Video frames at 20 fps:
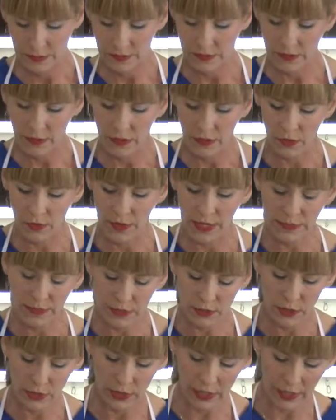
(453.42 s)
So, and
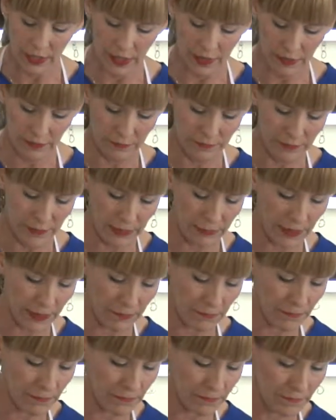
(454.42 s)
then you can kind of
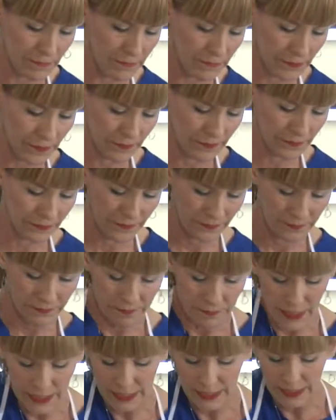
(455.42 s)
maybe
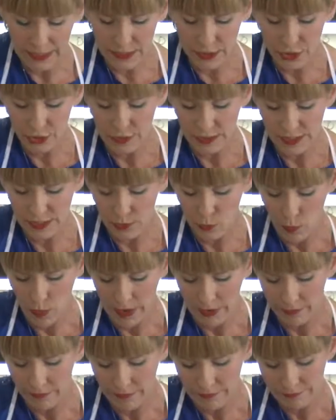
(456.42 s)
make it into a
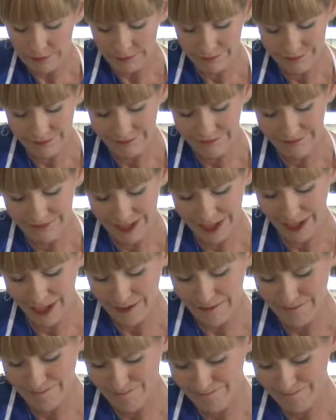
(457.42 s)
square. Okay.